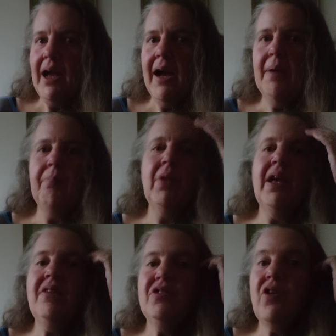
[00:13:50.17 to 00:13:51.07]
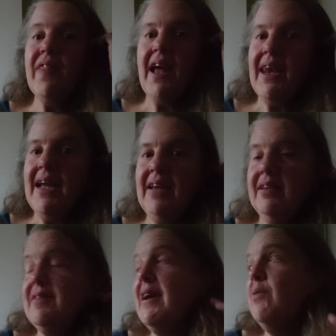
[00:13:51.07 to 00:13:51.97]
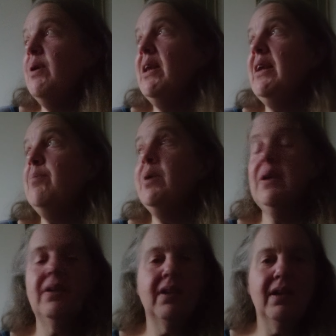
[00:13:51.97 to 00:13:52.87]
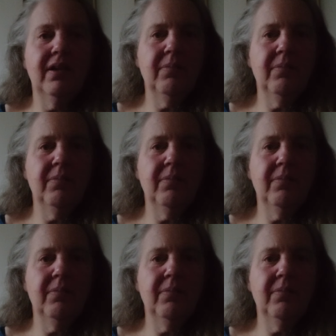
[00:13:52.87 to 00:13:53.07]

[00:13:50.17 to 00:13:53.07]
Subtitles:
It's not that late in the day really, but